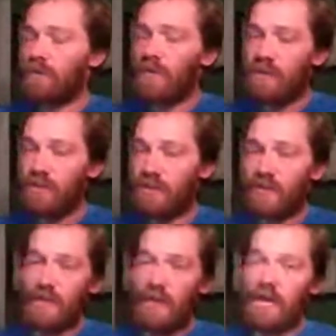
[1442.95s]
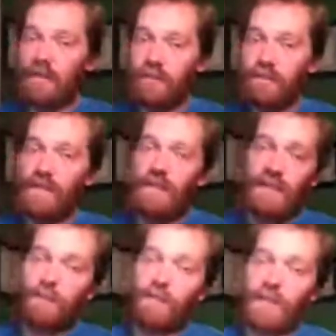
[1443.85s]
So that's just a unique
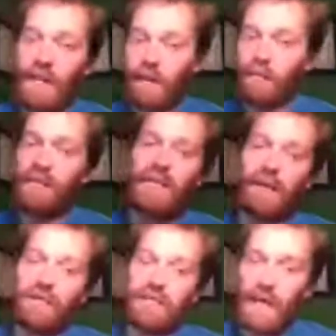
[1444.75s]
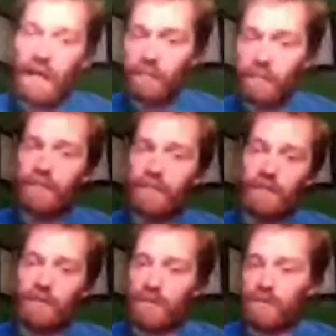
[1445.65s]
number that increments every time there's
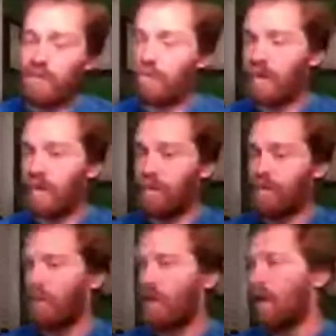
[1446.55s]
a new build.